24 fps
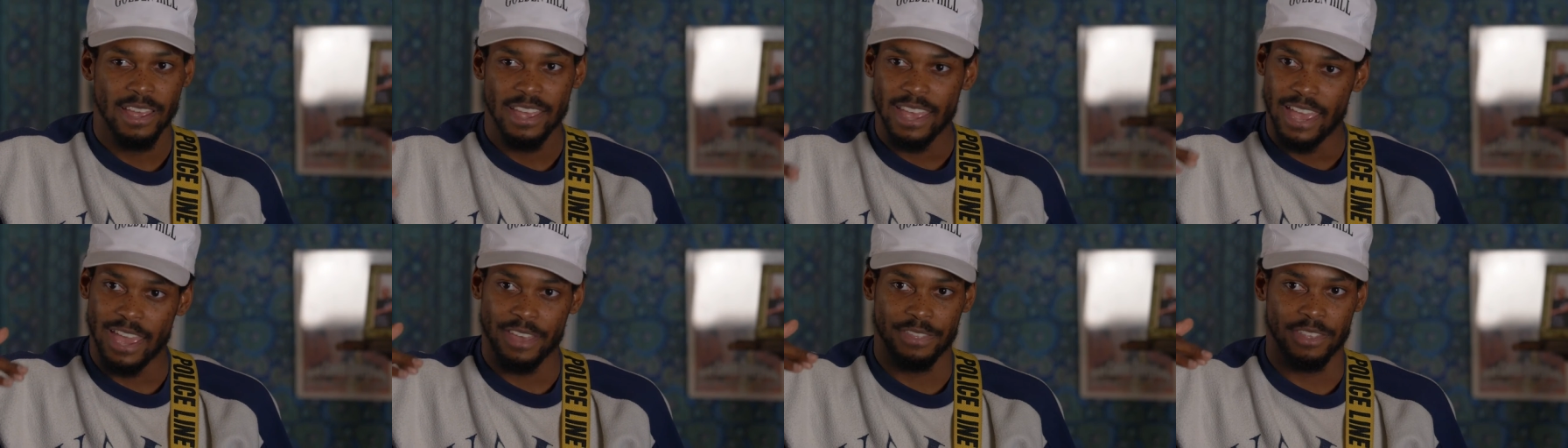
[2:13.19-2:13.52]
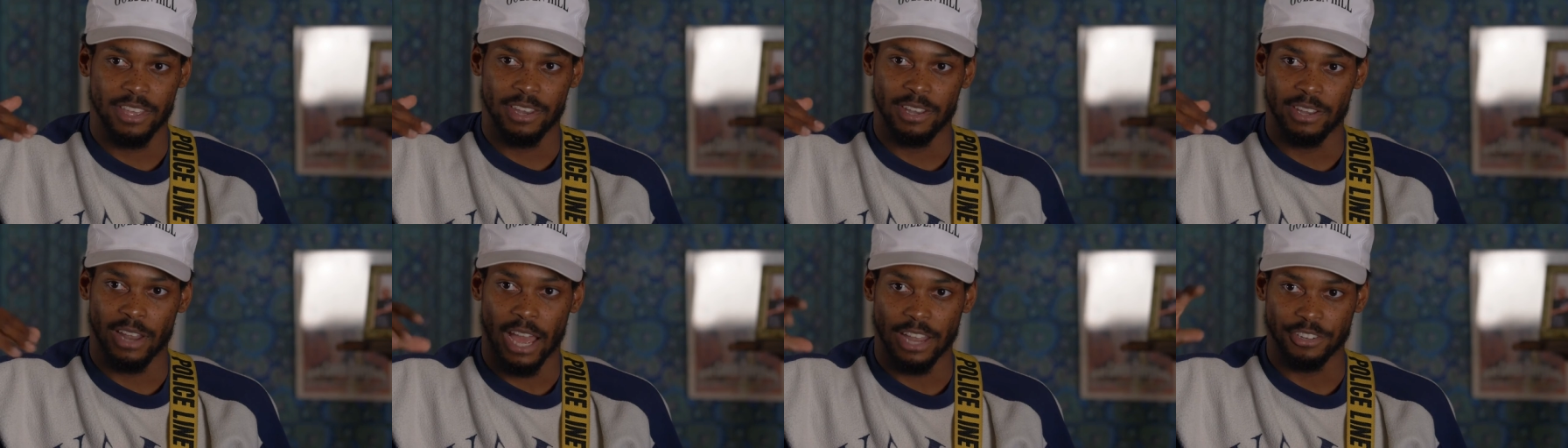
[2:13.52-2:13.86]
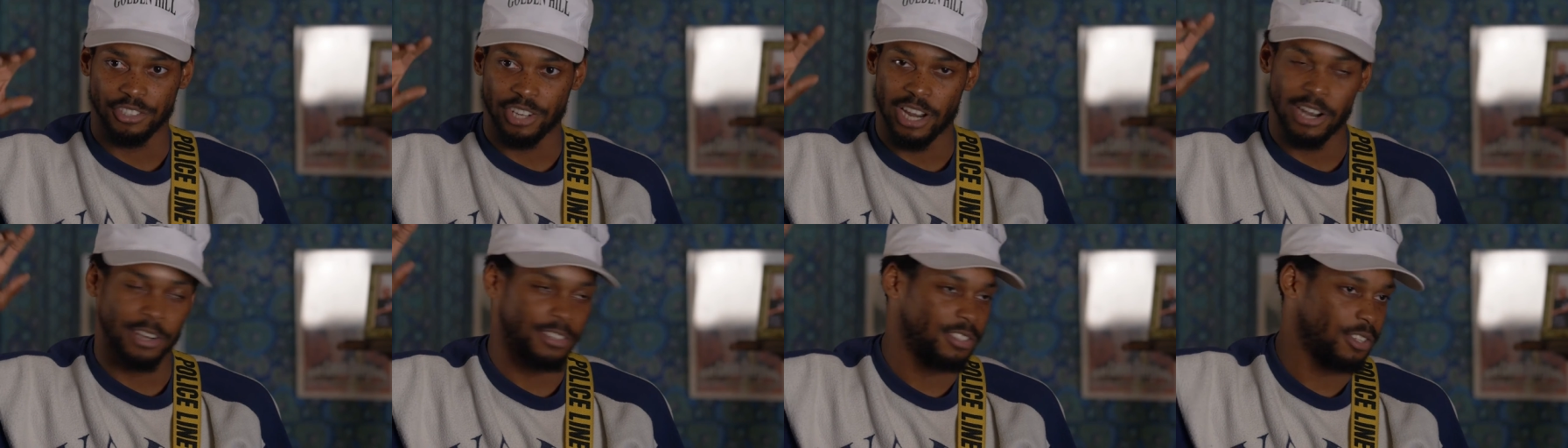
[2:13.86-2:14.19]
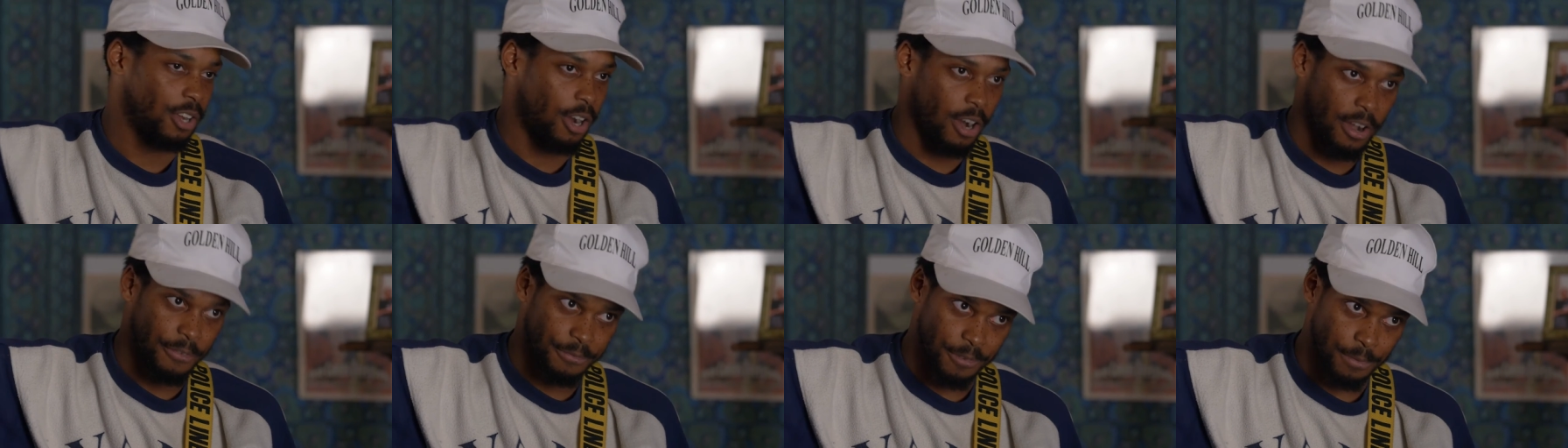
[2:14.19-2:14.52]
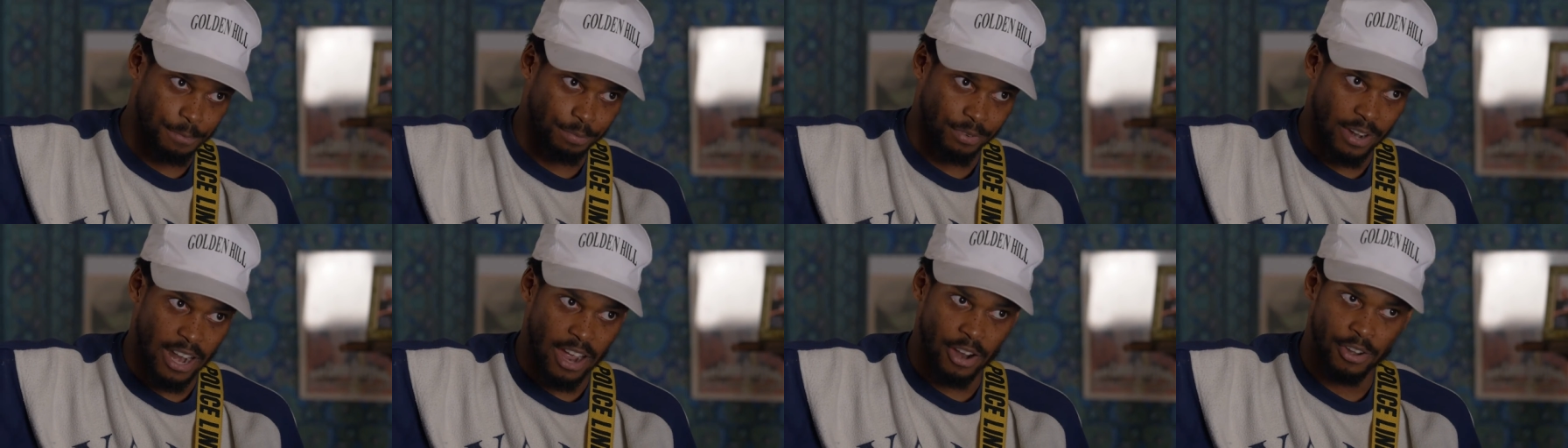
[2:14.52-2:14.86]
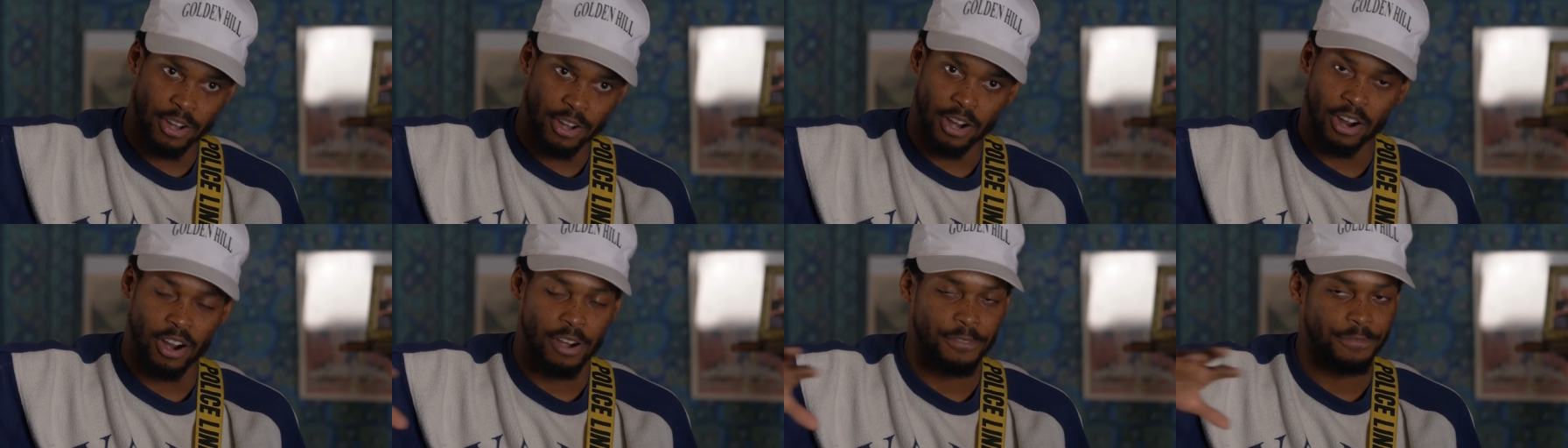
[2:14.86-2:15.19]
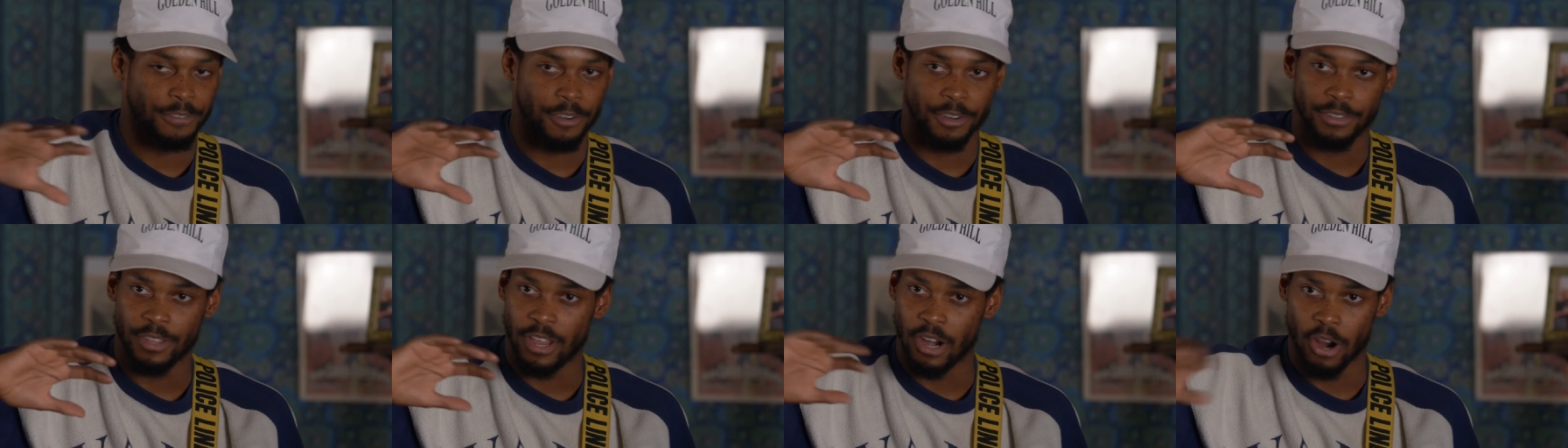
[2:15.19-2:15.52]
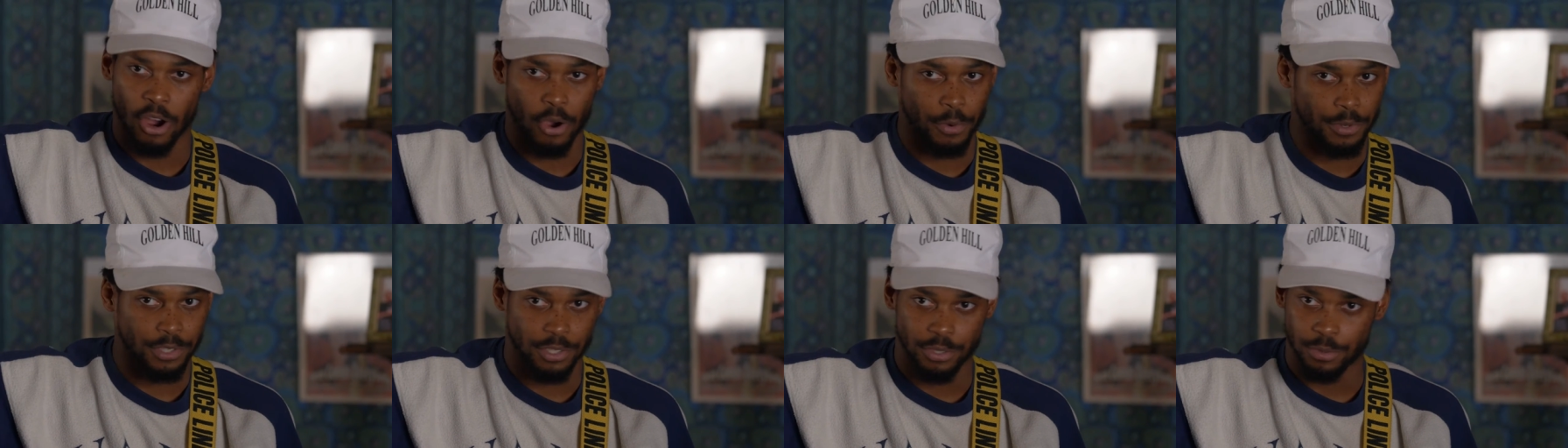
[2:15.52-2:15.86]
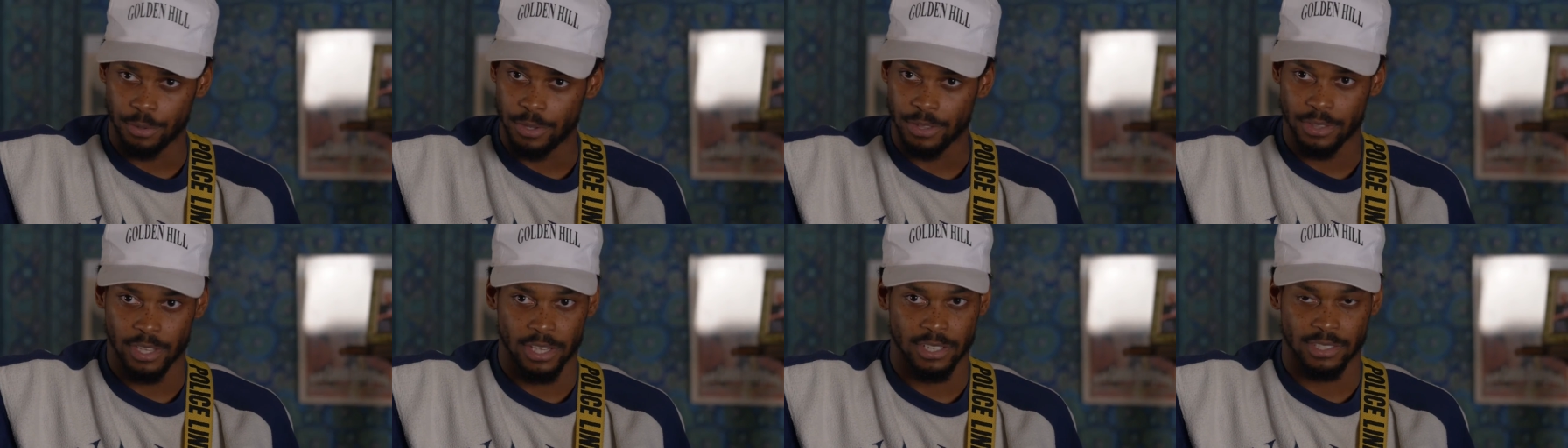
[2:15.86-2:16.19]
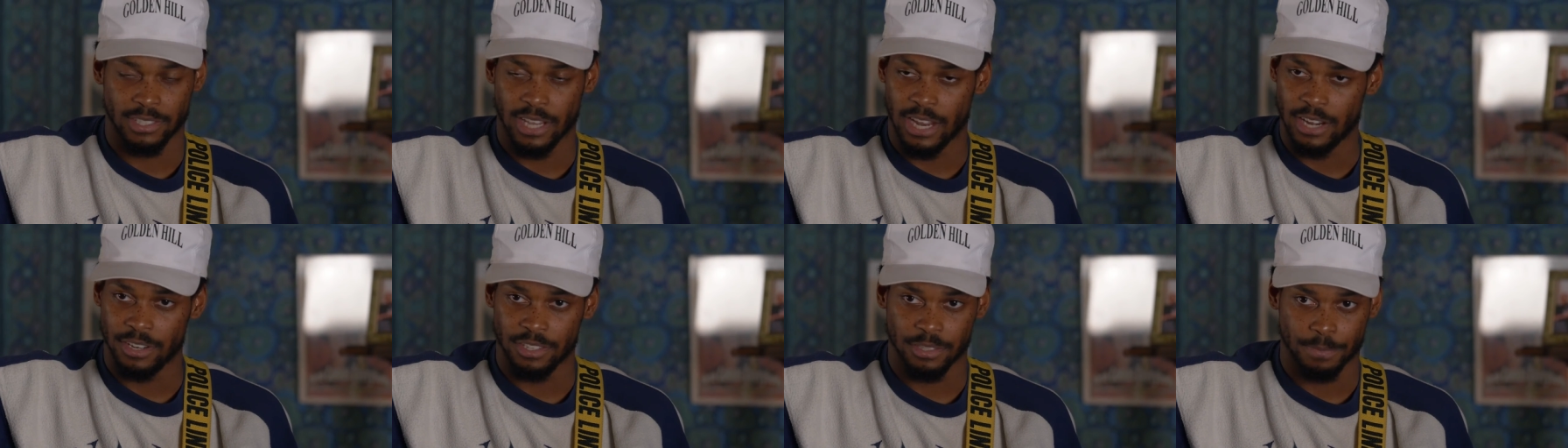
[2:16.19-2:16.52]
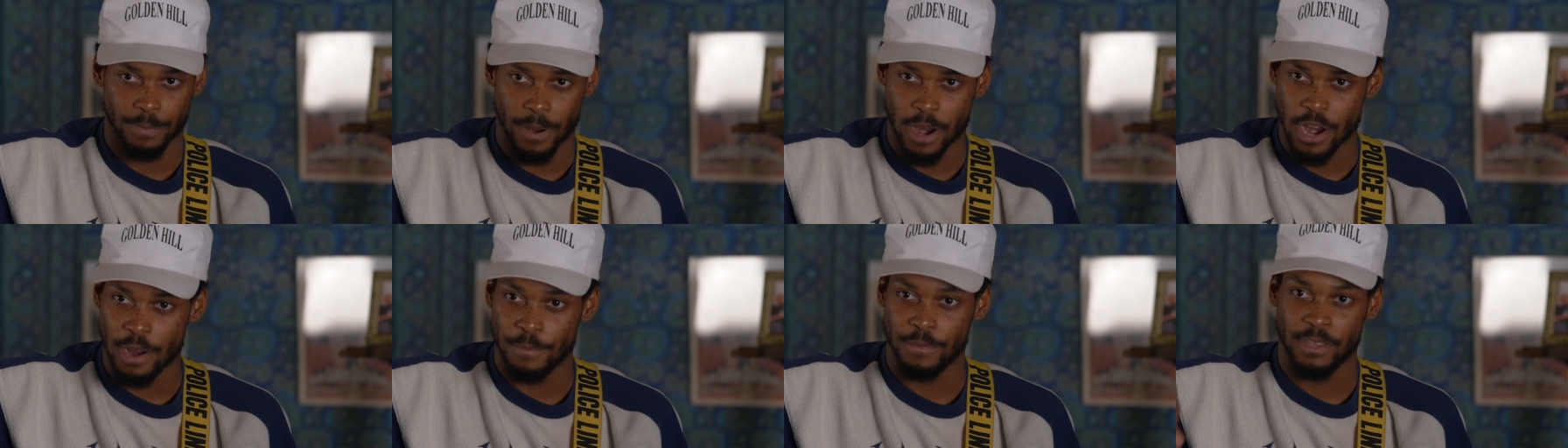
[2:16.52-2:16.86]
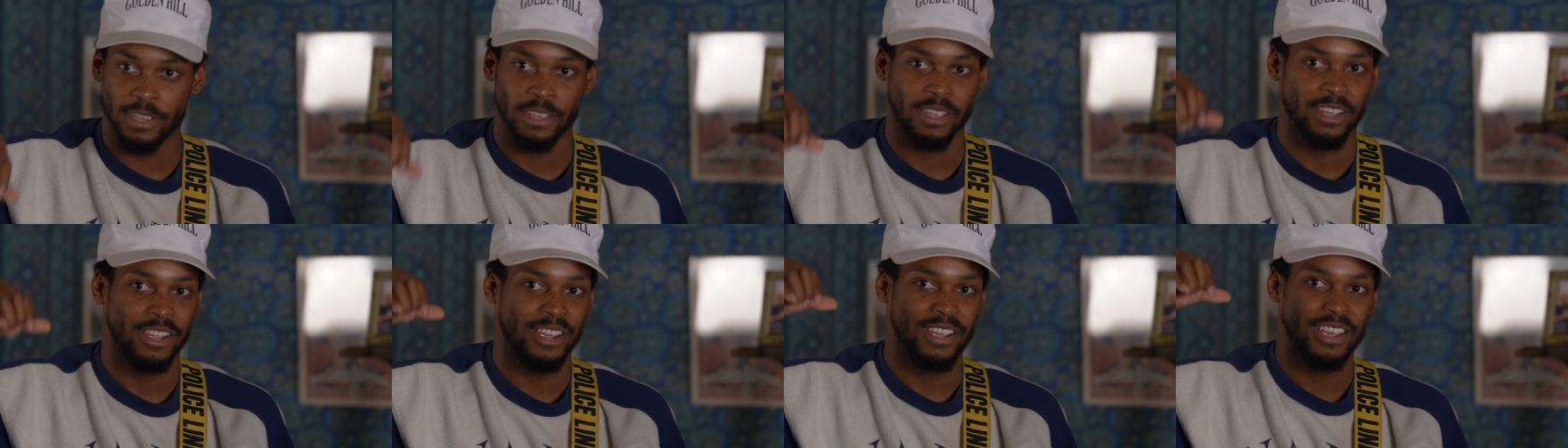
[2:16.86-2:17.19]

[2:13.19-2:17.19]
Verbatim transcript: And then uh, shouts to Hartford Proud and Hartford. They're always doing things that inspire me.